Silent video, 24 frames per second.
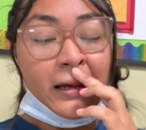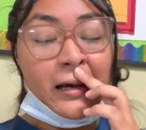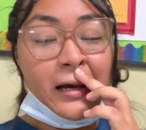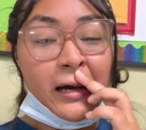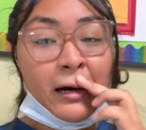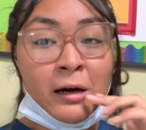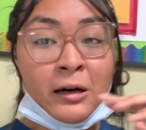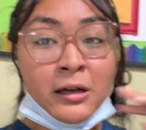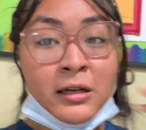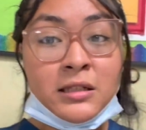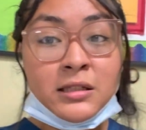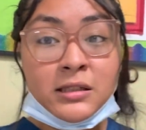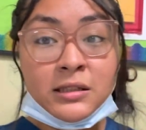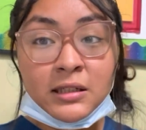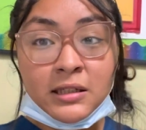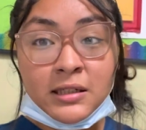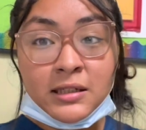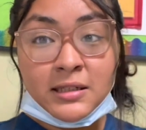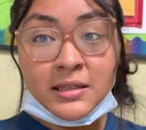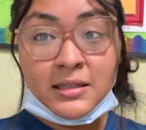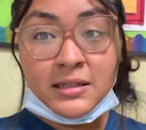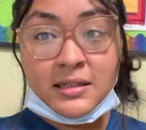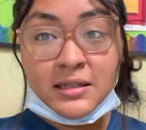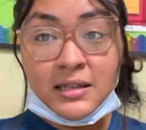honestly,
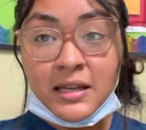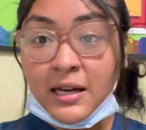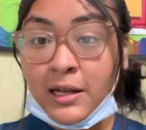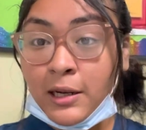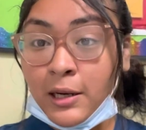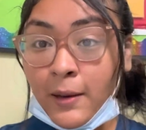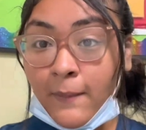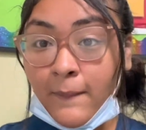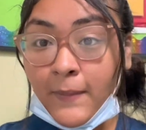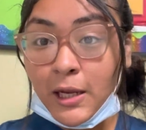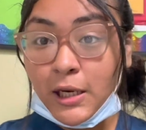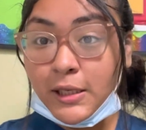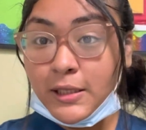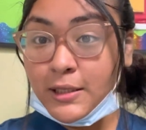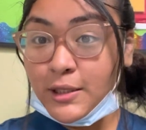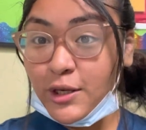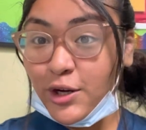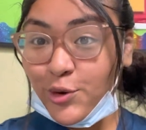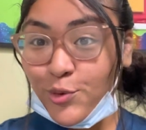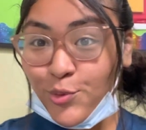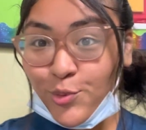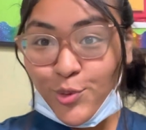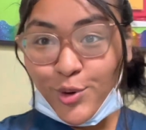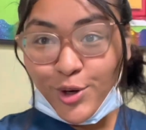because then I'm about to
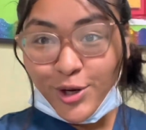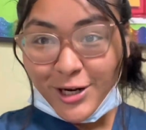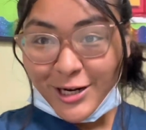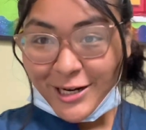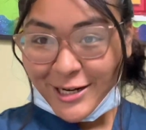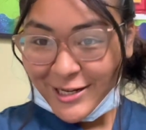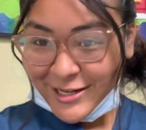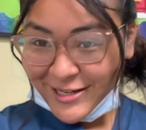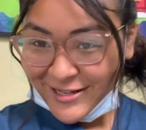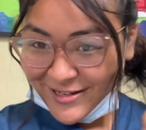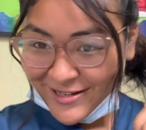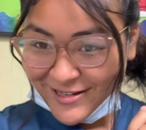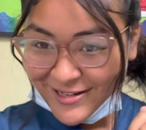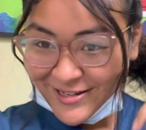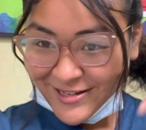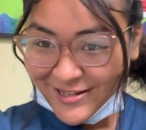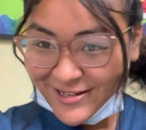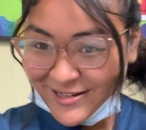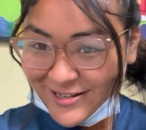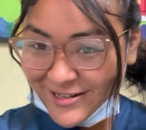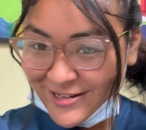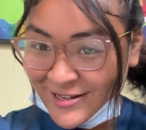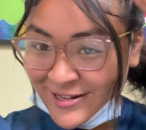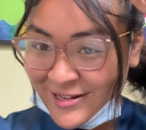start
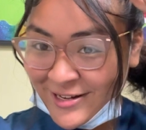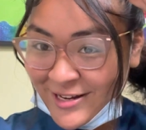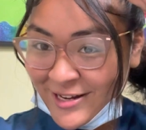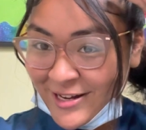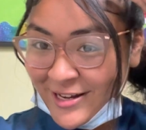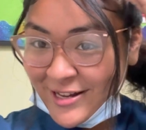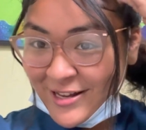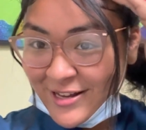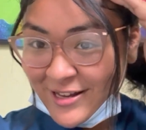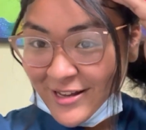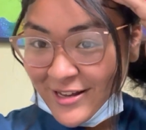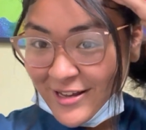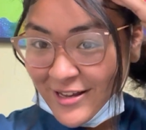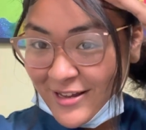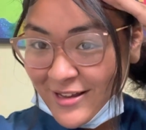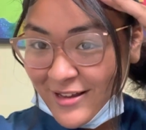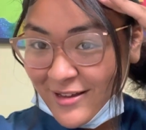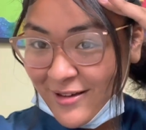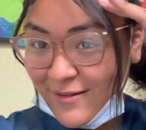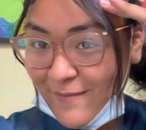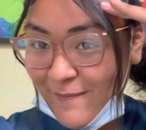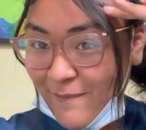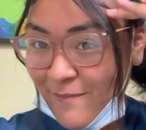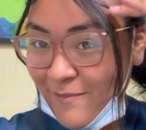working
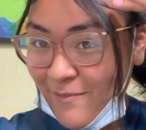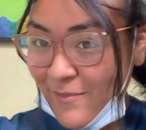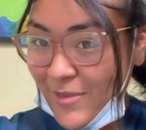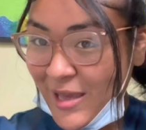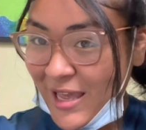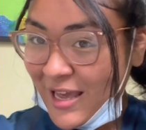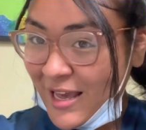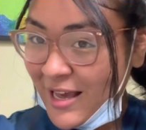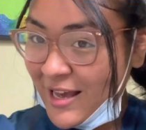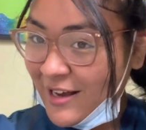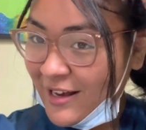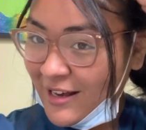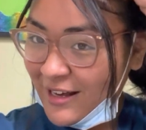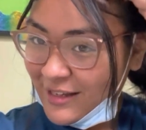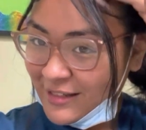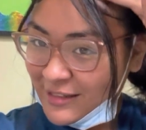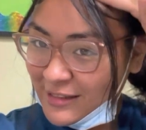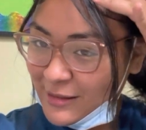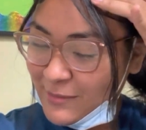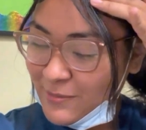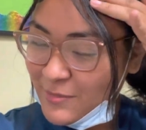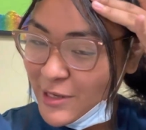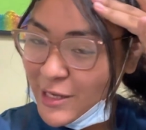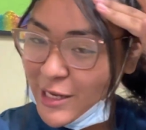big
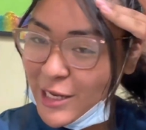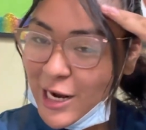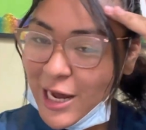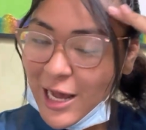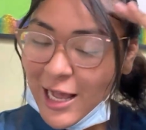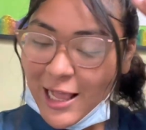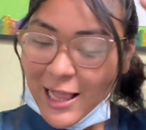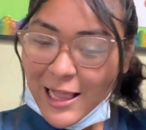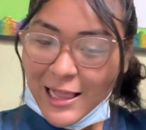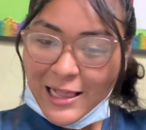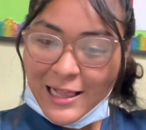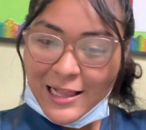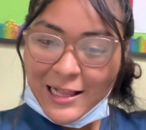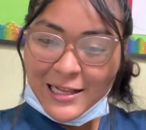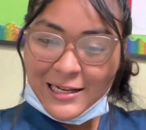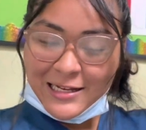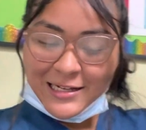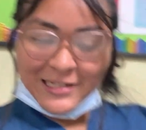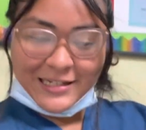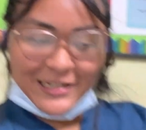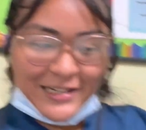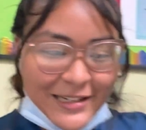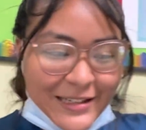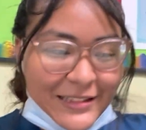hospital.
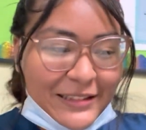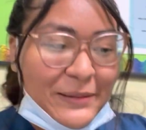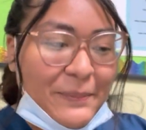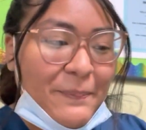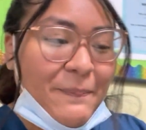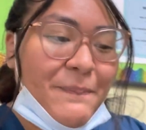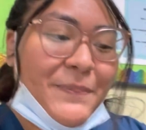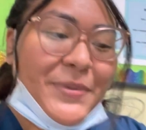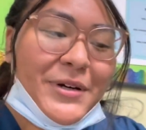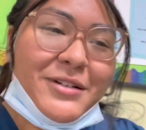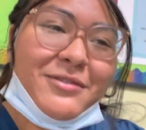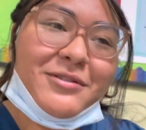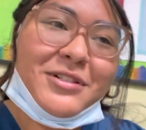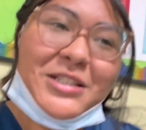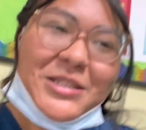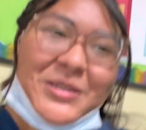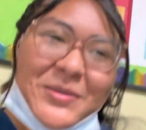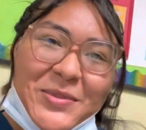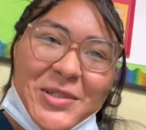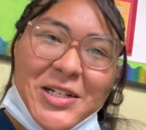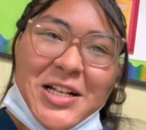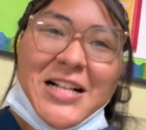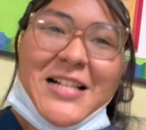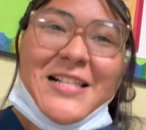But what's
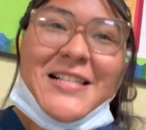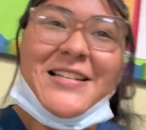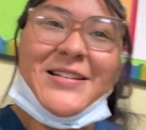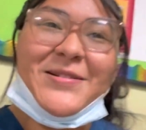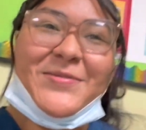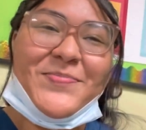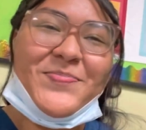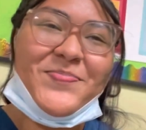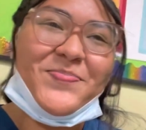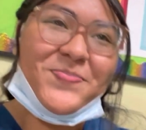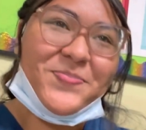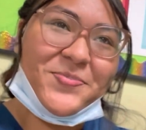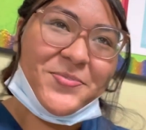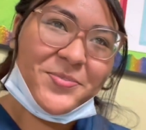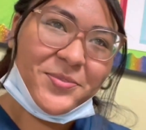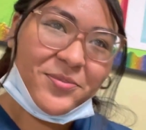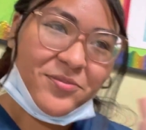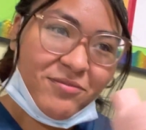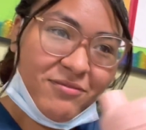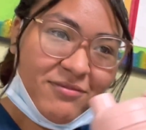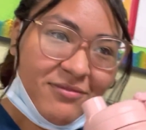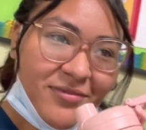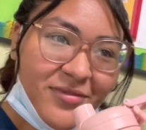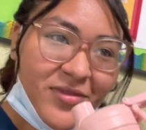gonna call it,
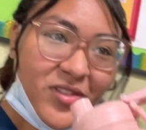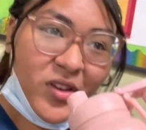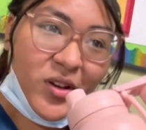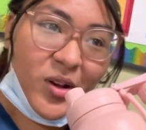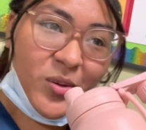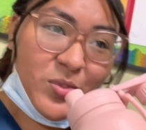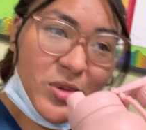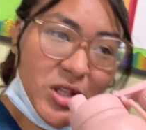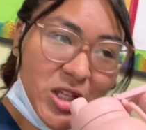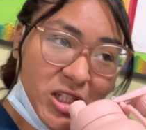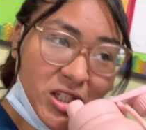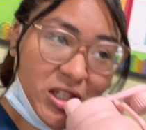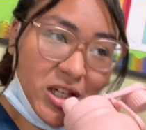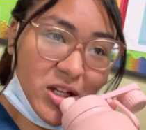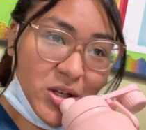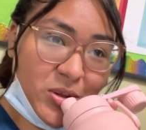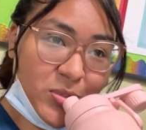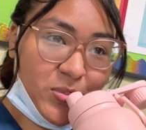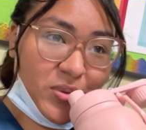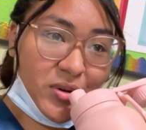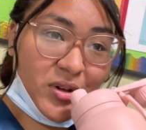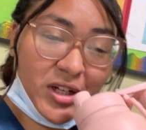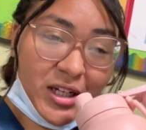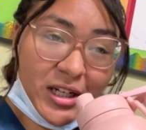I'm taking a
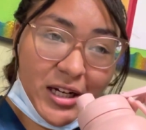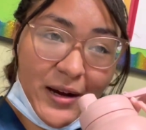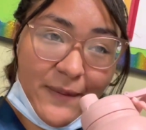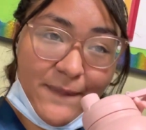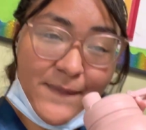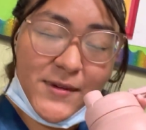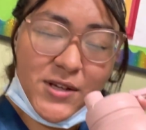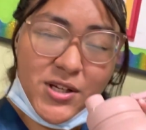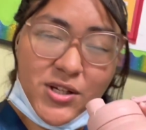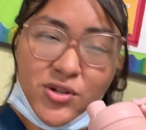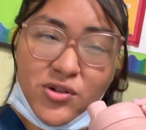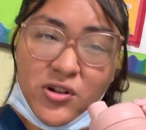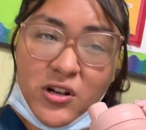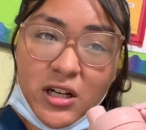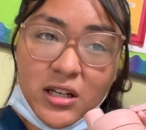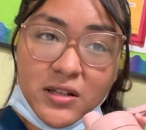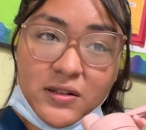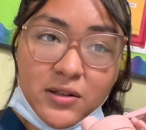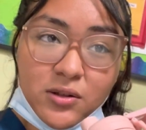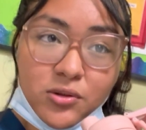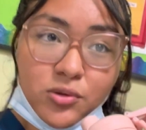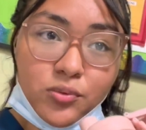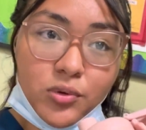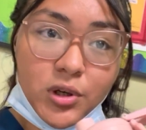break. I'm just drinking
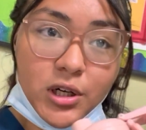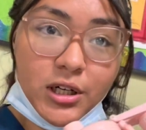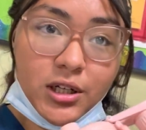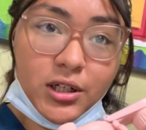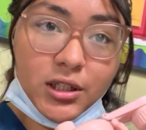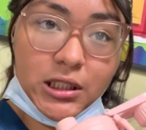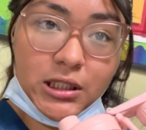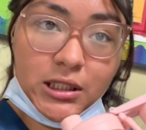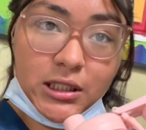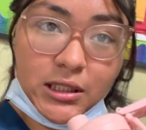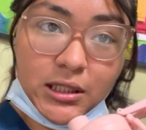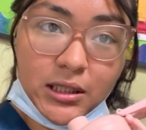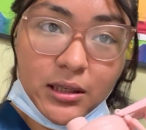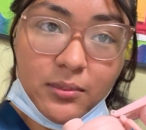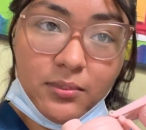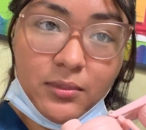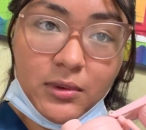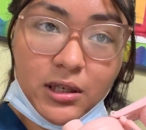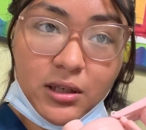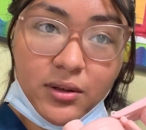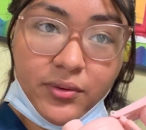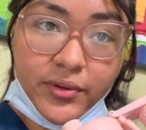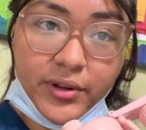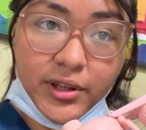some water because I'm
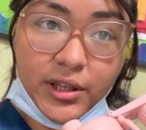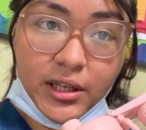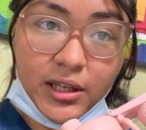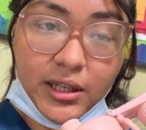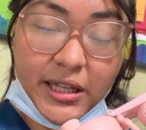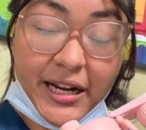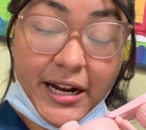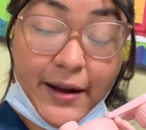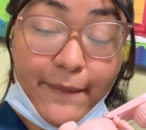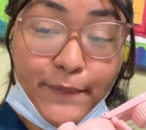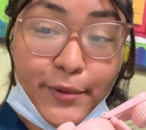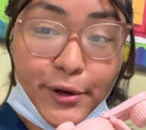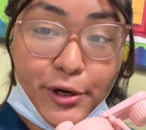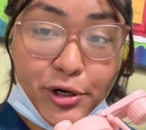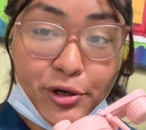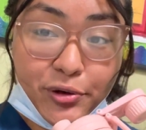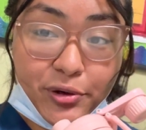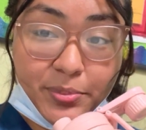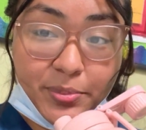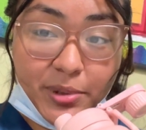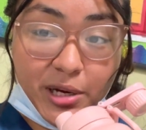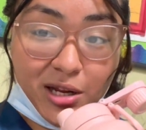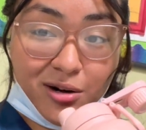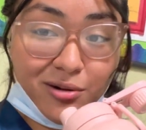not really like, I'm
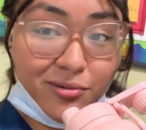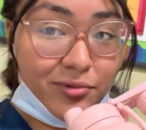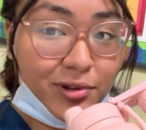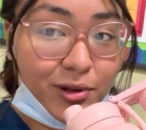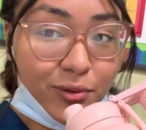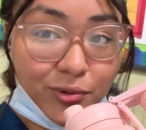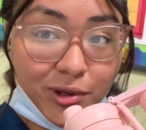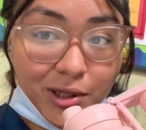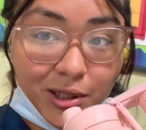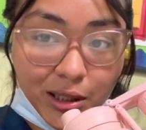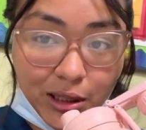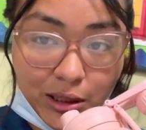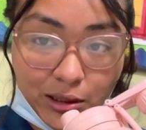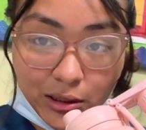hungry, but I don't really want to eat